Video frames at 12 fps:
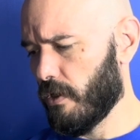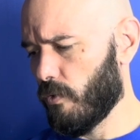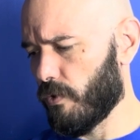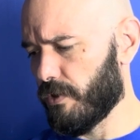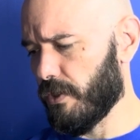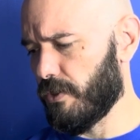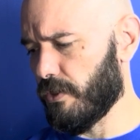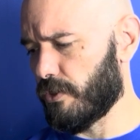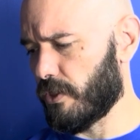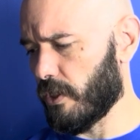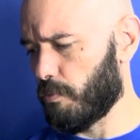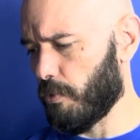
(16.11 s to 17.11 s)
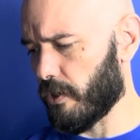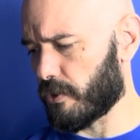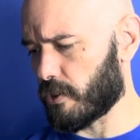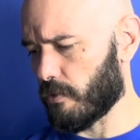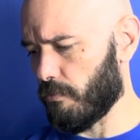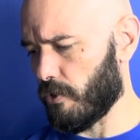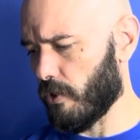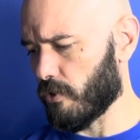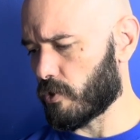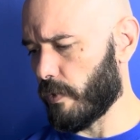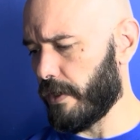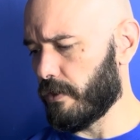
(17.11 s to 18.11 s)
where they teach kickboxing, but
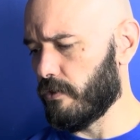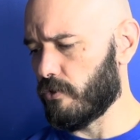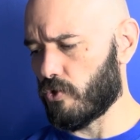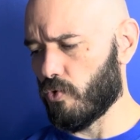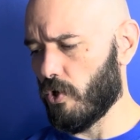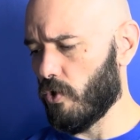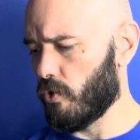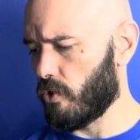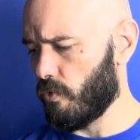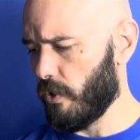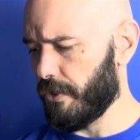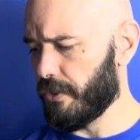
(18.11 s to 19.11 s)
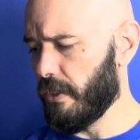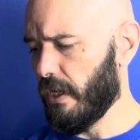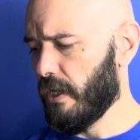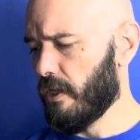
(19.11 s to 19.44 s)
also add in judo, karate,